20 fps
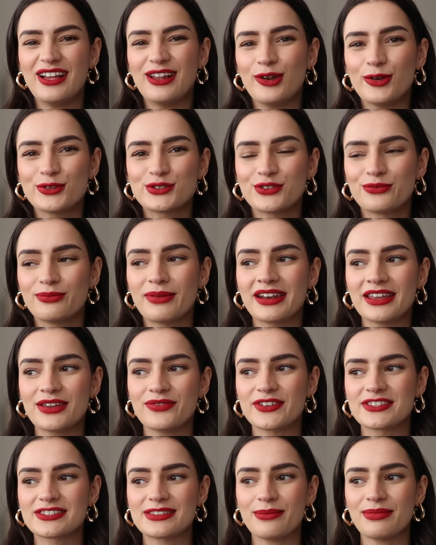a lot of money
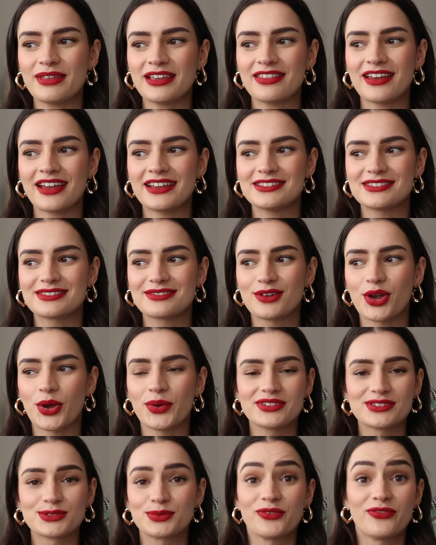for something that is
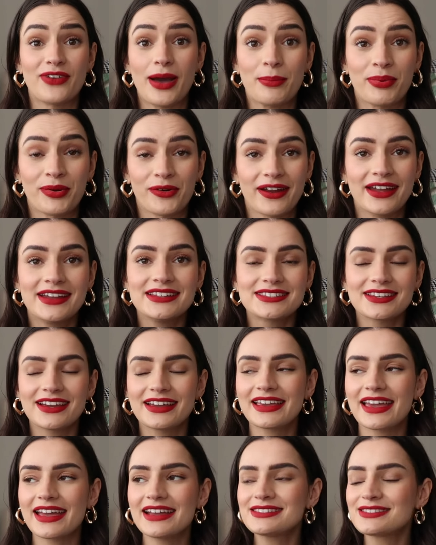going to evaporate,
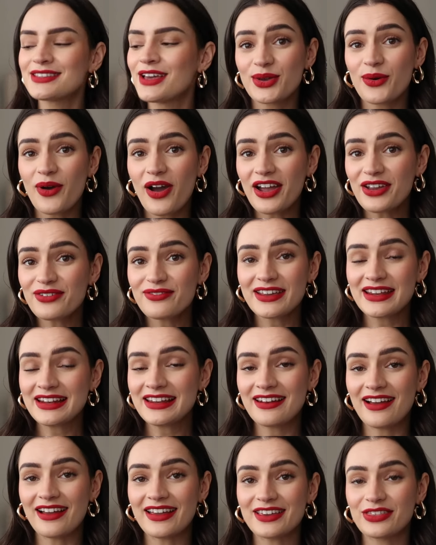I guess. So I
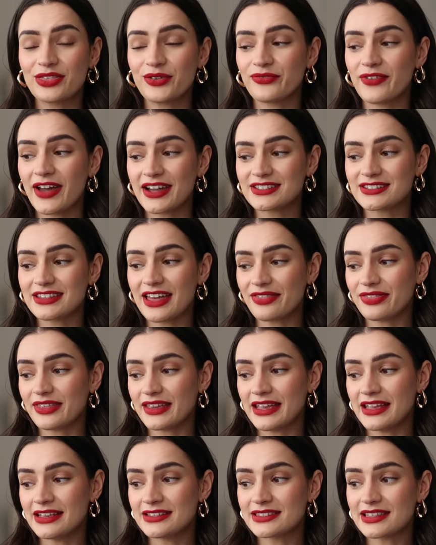really like the fact that
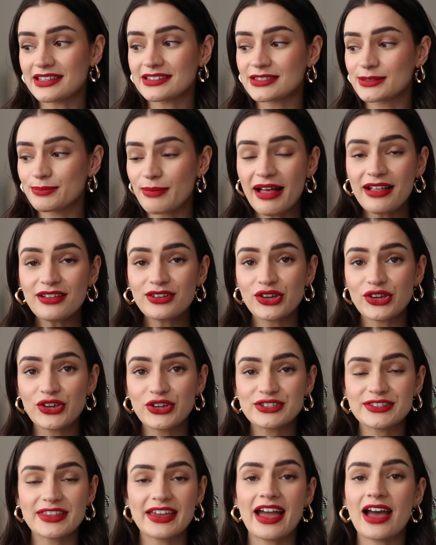these smell
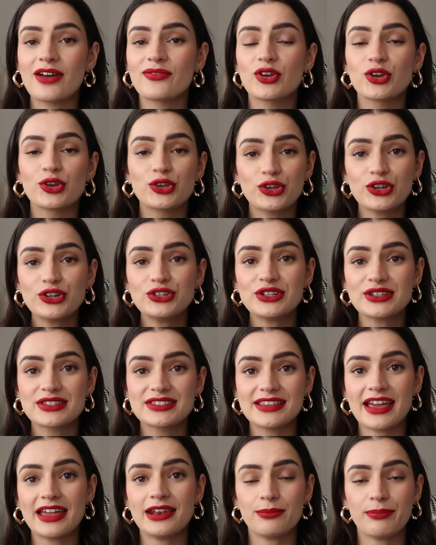good, they have a good
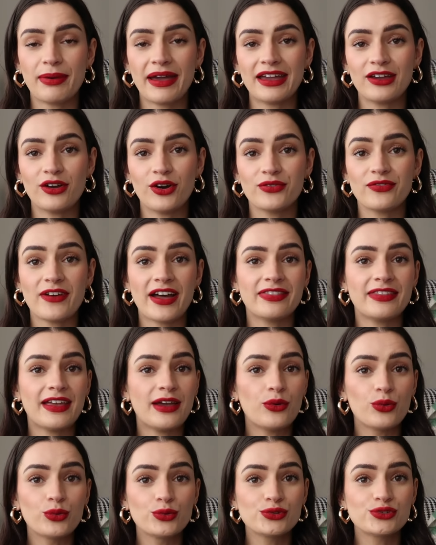scent payoff, and
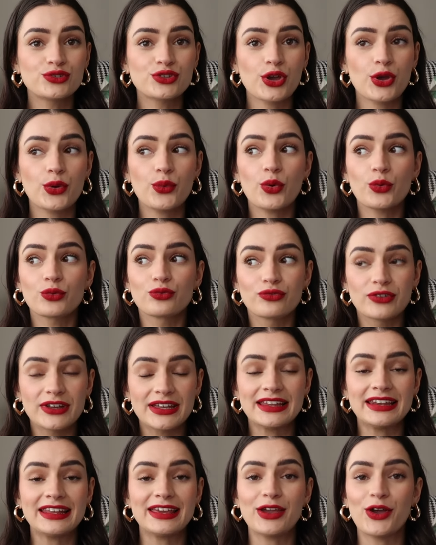they're also
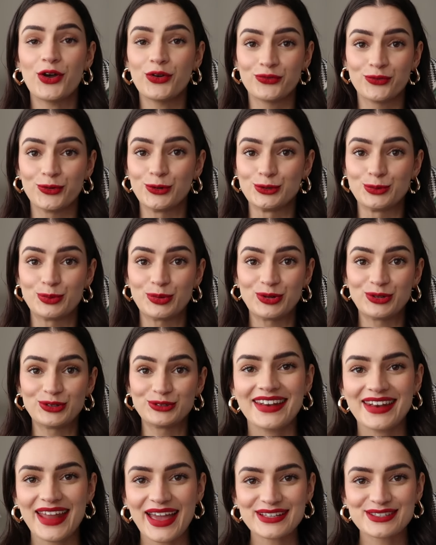really
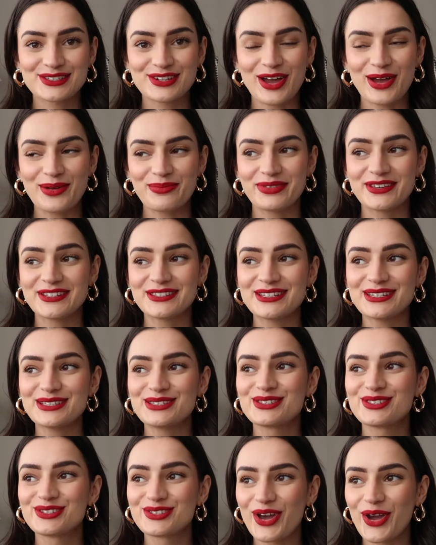affordable. Next up, this
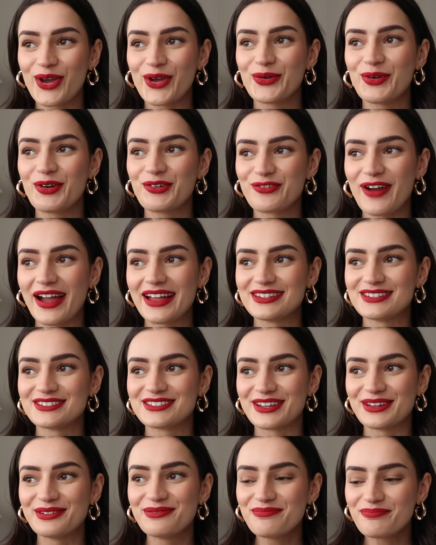is so
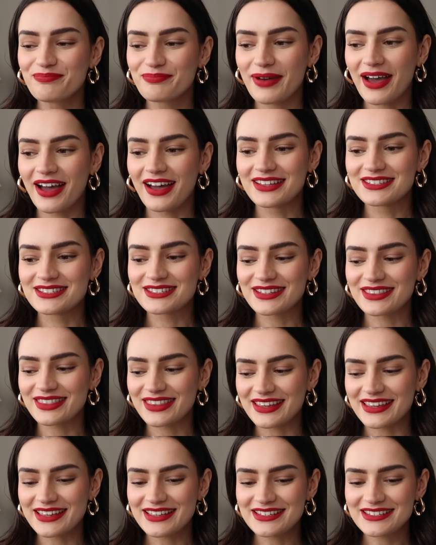random, but
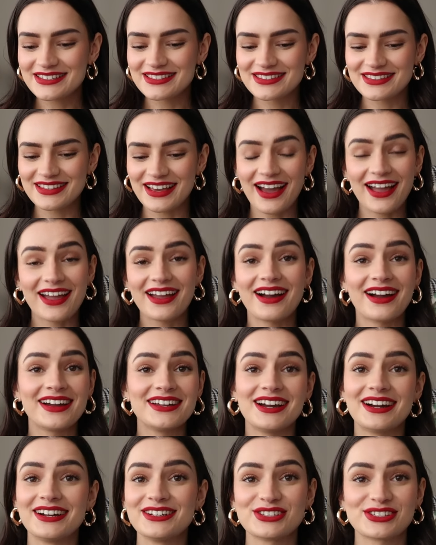these,
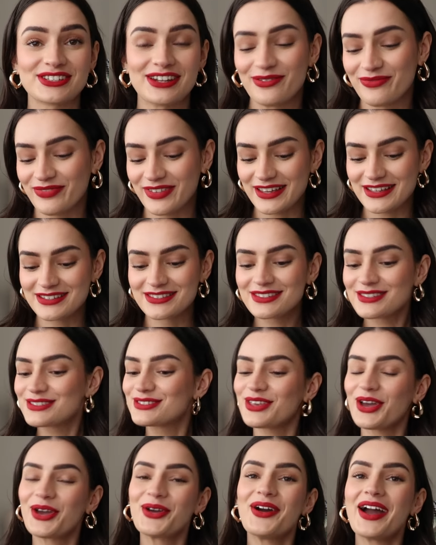I just love these.
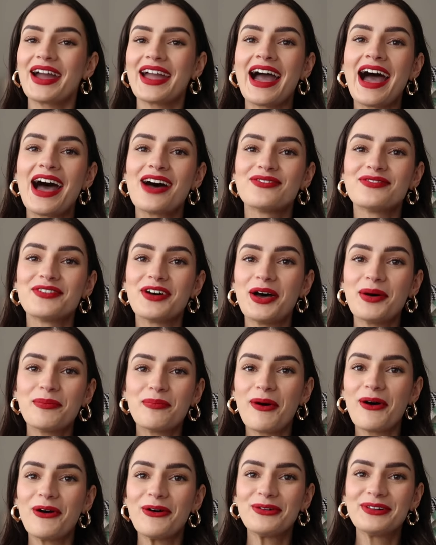So I have a
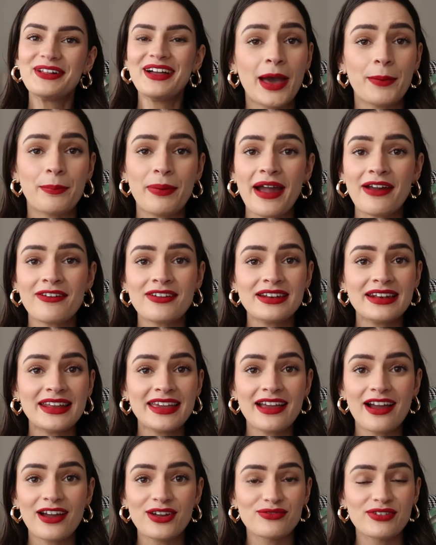bowl.
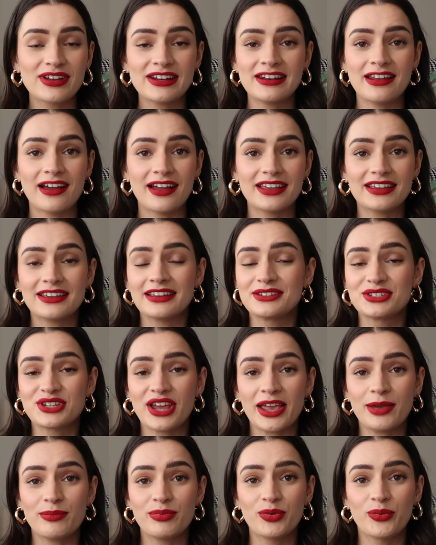Apparently I really like
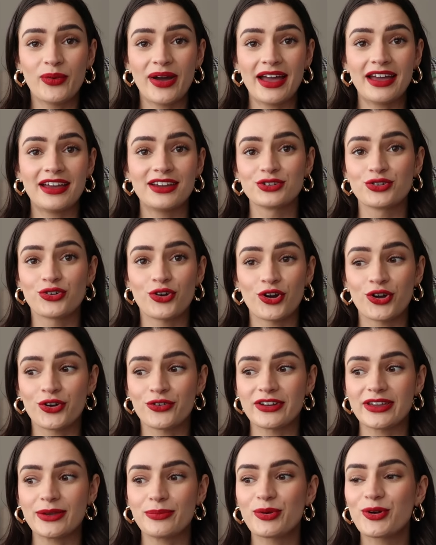tableware and
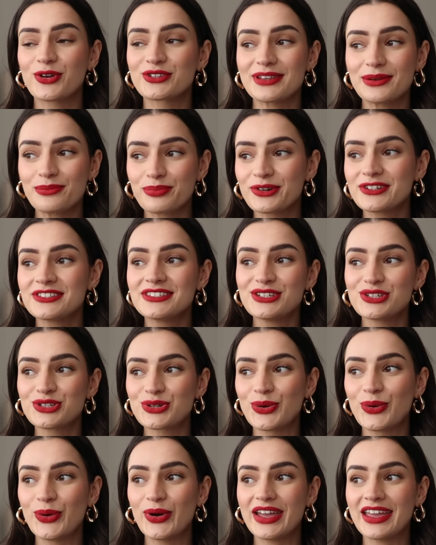crockery because I'm pretty
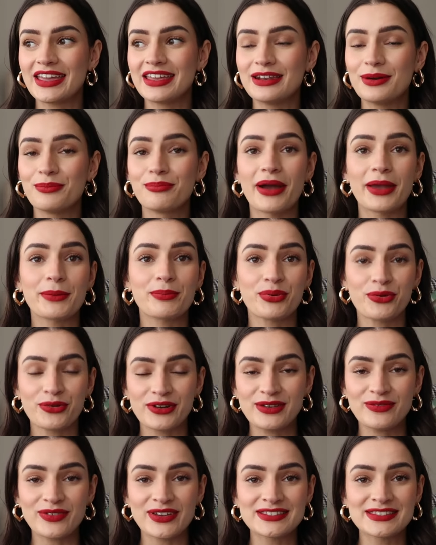sure in my
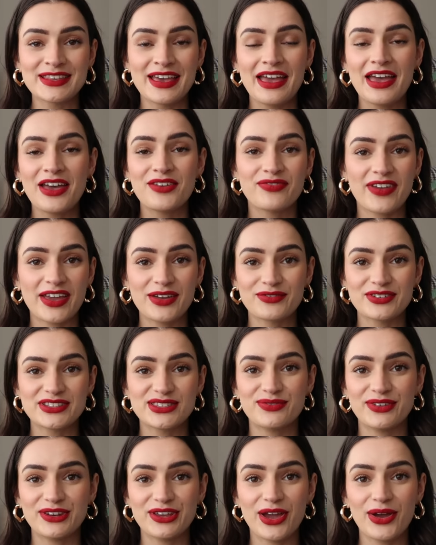previous
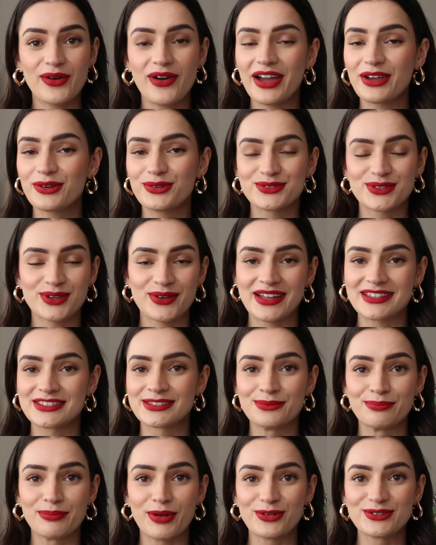favorites video, I also had
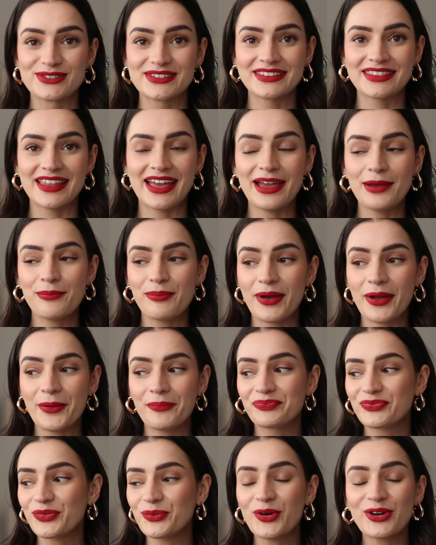some bowls in there,
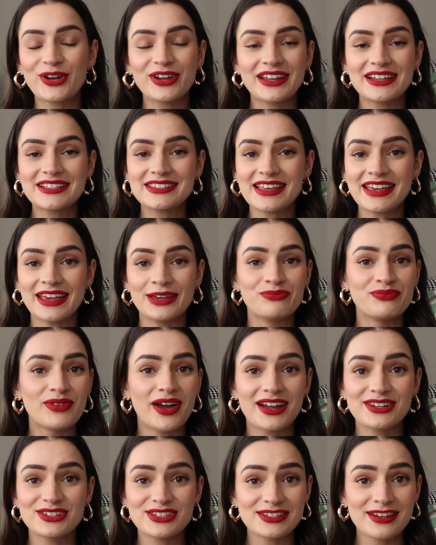but what can I say?
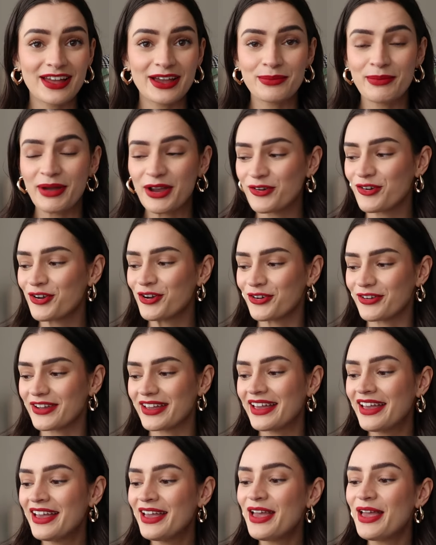I just like my
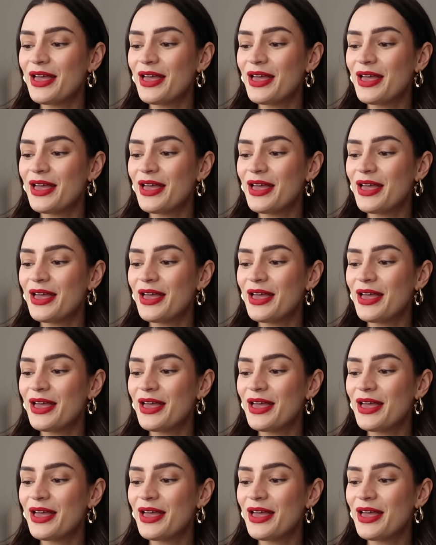crockery.